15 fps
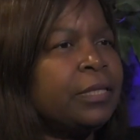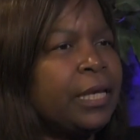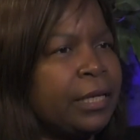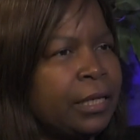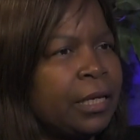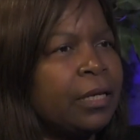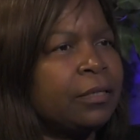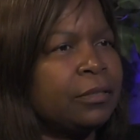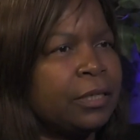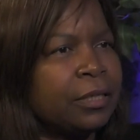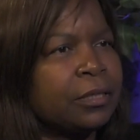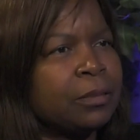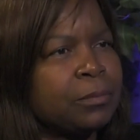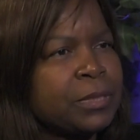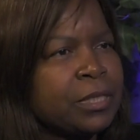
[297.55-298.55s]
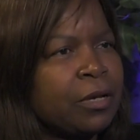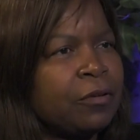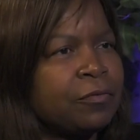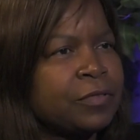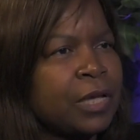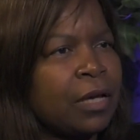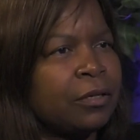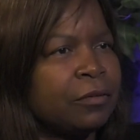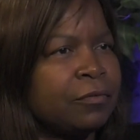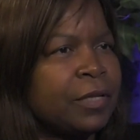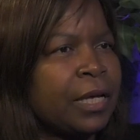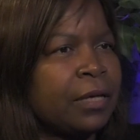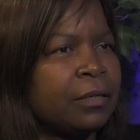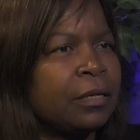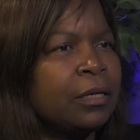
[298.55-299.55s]
They can get themselves out of
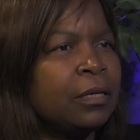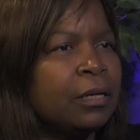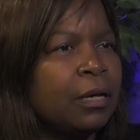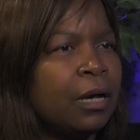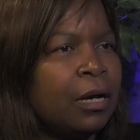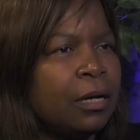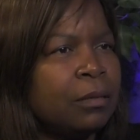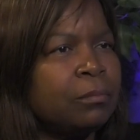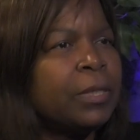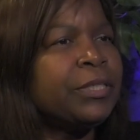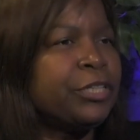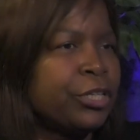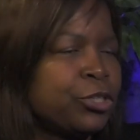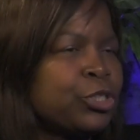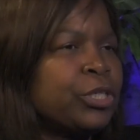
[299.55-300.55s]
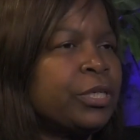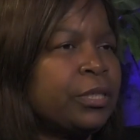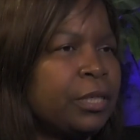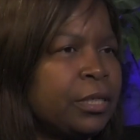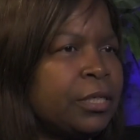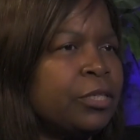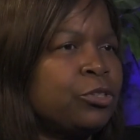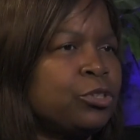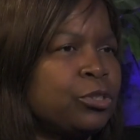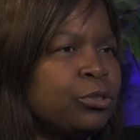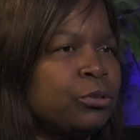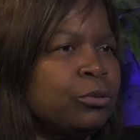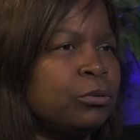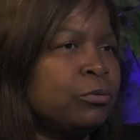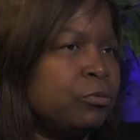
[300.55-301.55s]
that addiction and
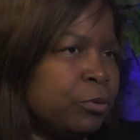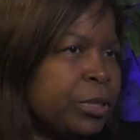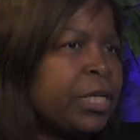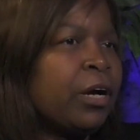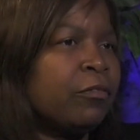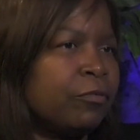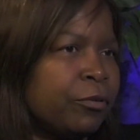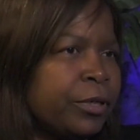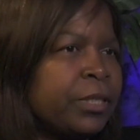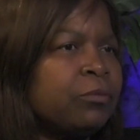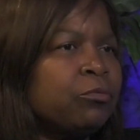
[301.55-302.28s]
into recovery.